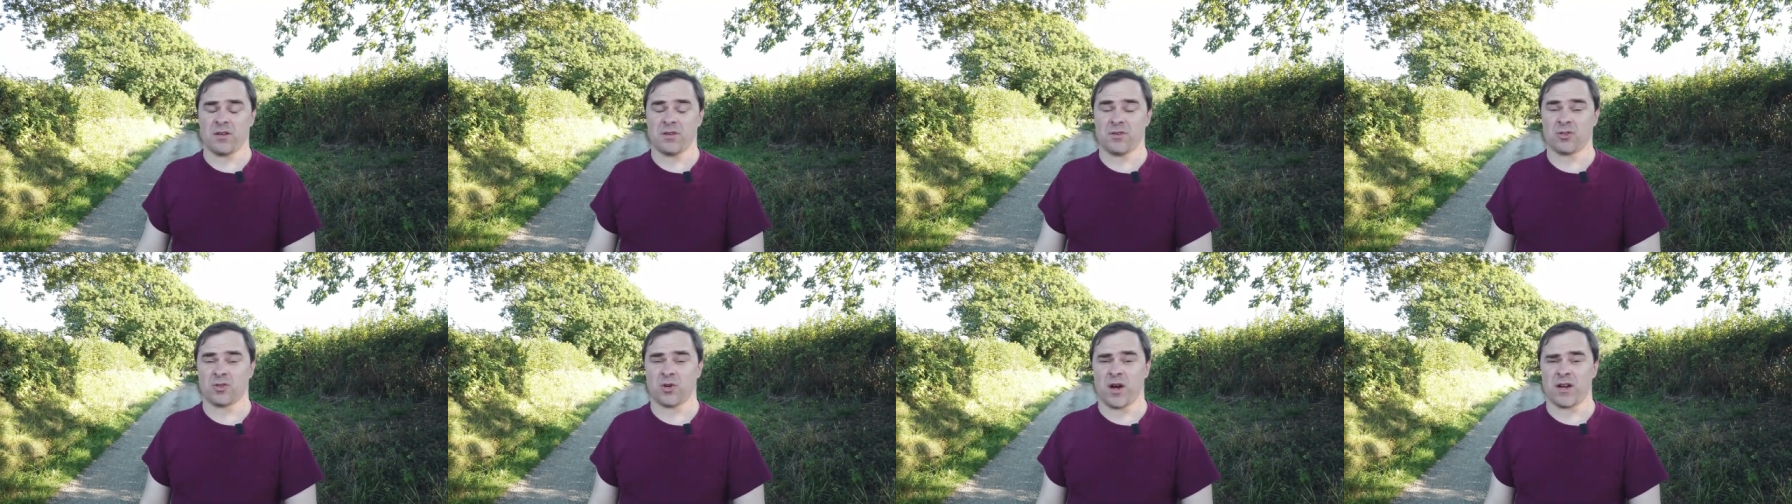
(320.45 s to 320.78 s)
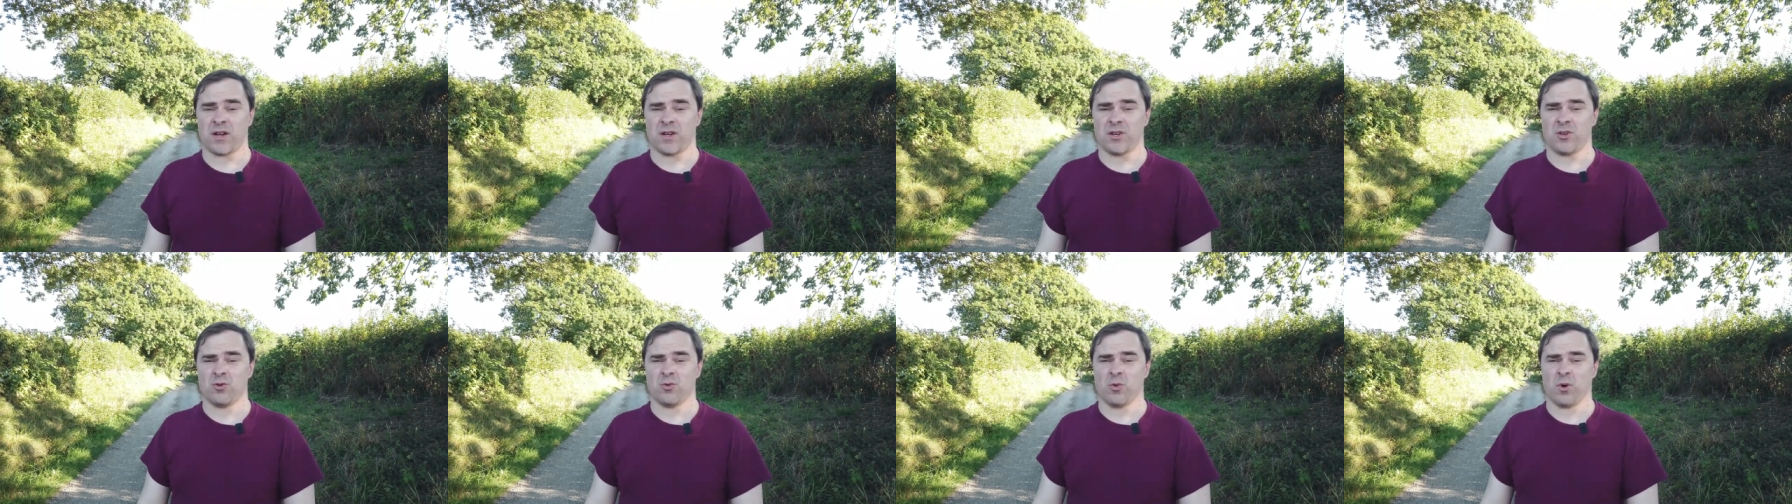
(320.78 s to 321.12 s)
and
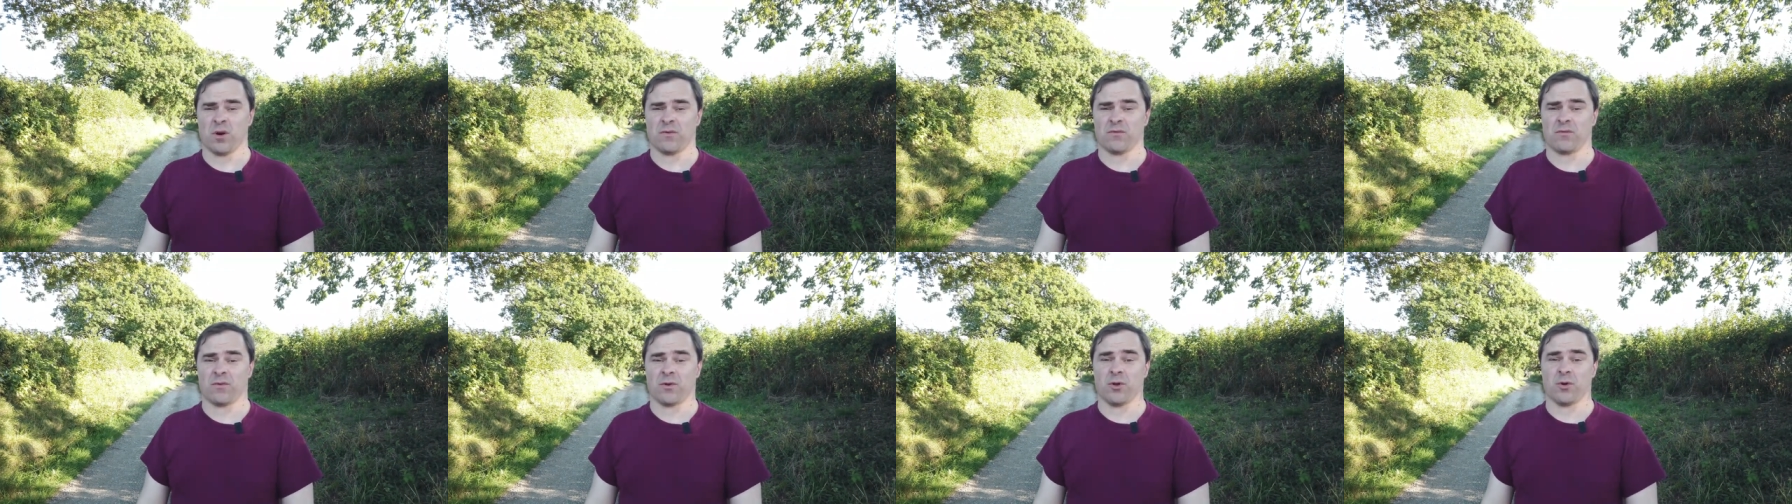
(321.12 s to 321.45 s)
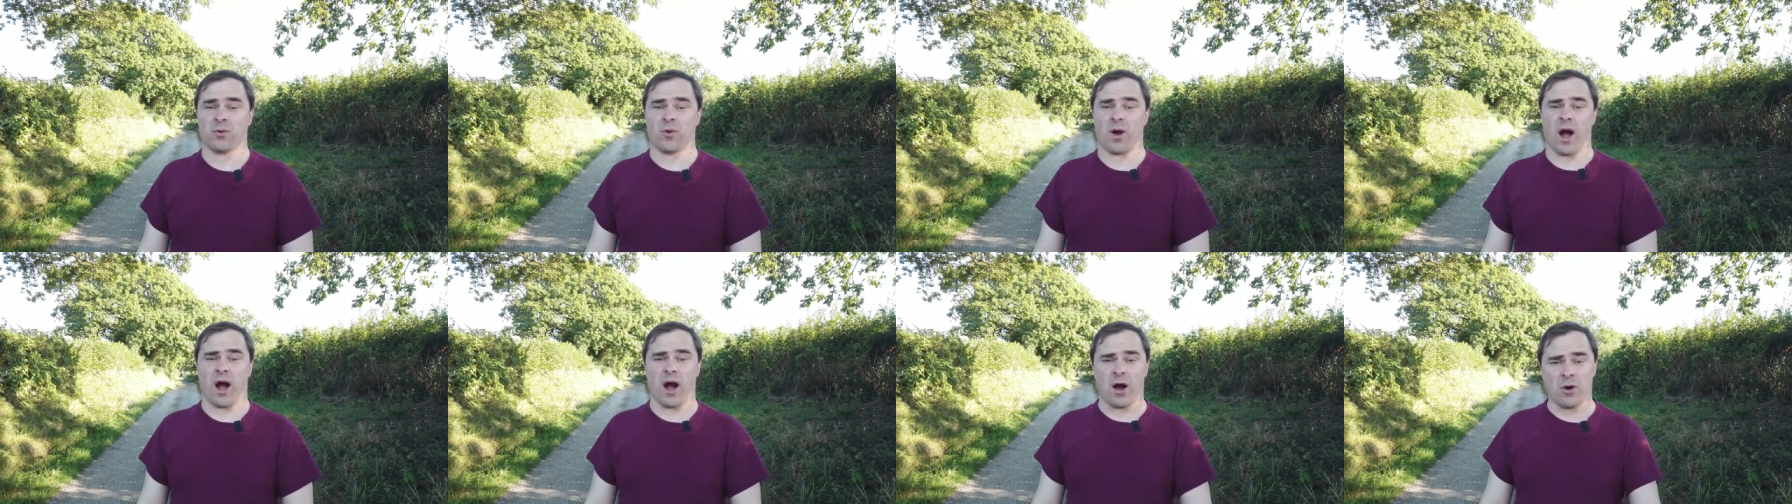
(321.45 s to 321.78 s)
try to do one for
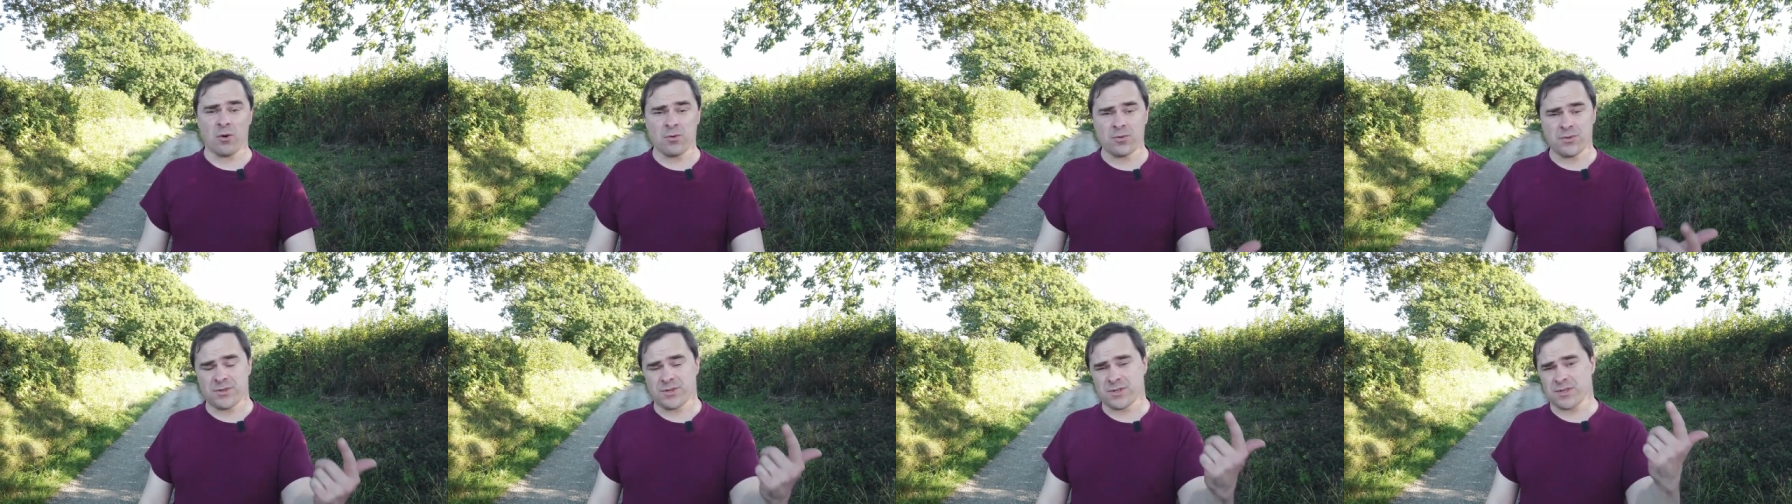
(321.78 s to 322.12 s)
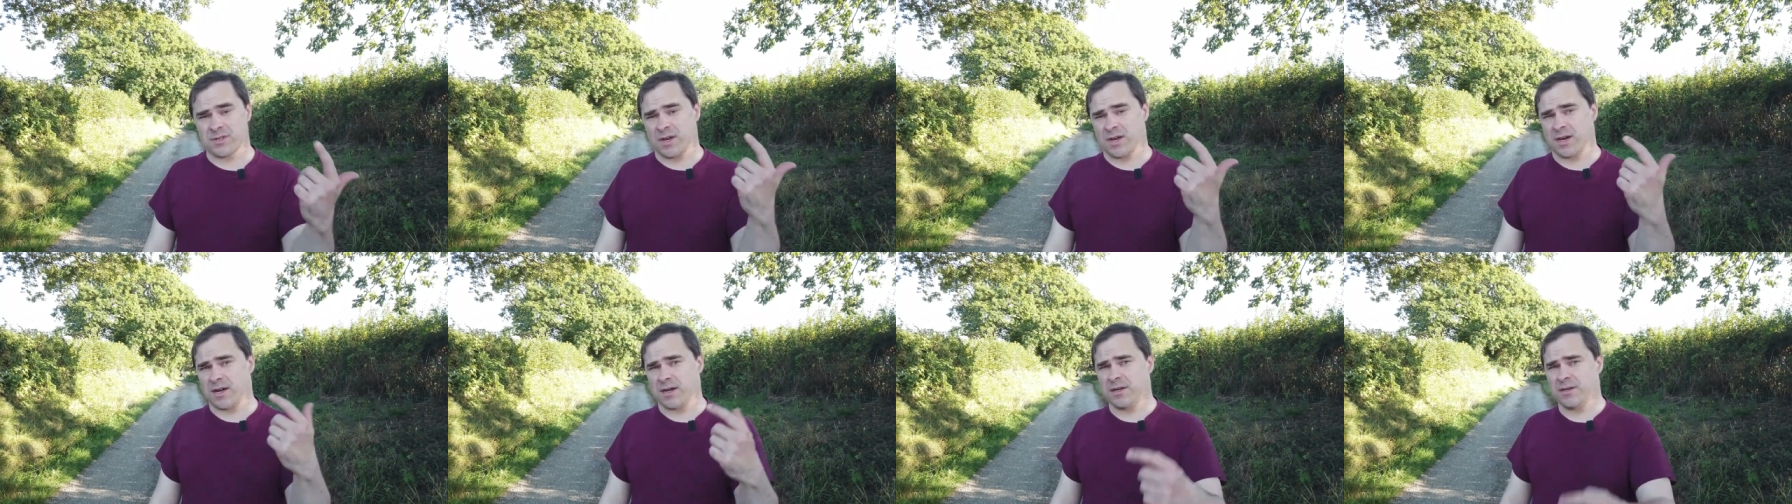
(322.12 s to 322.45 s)
you
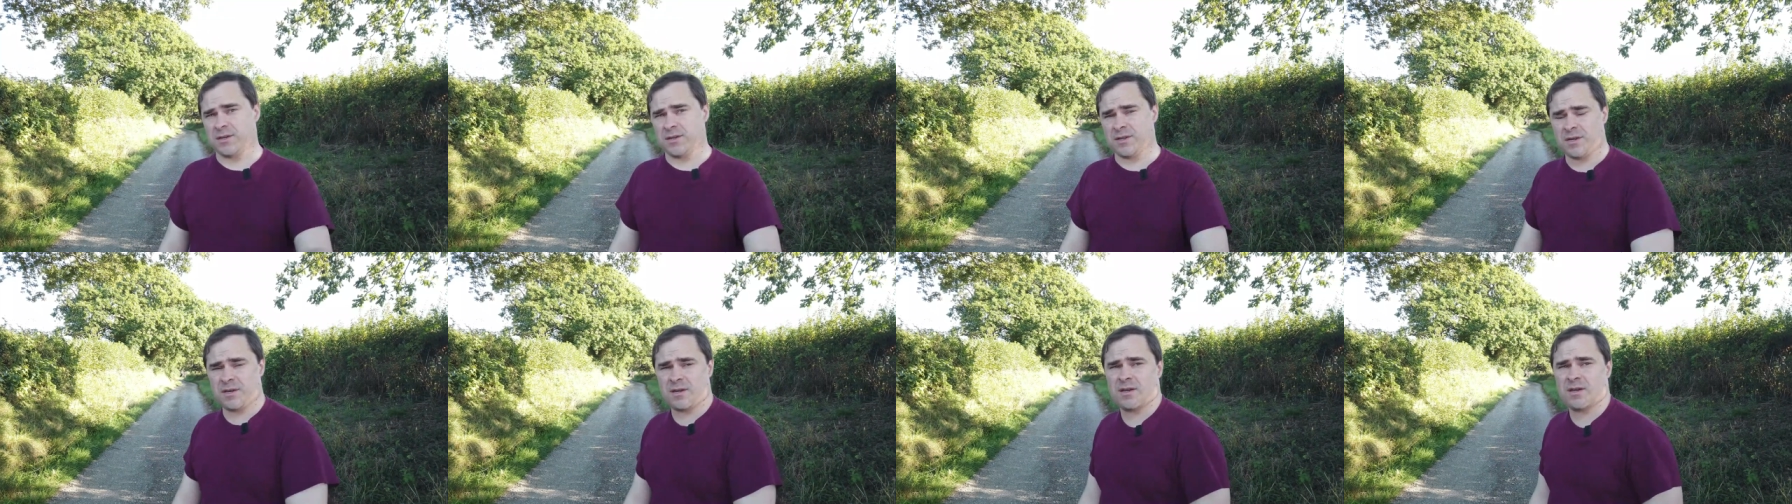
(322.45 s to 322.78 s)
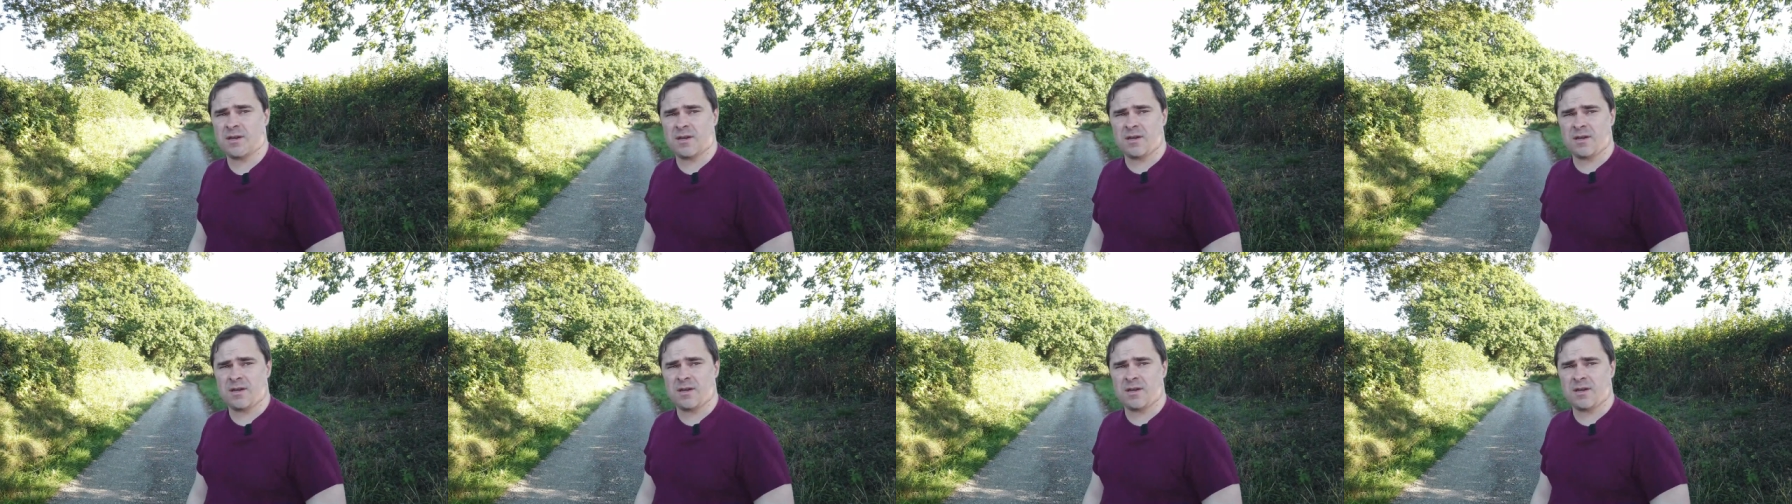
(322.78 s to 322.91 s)
outside,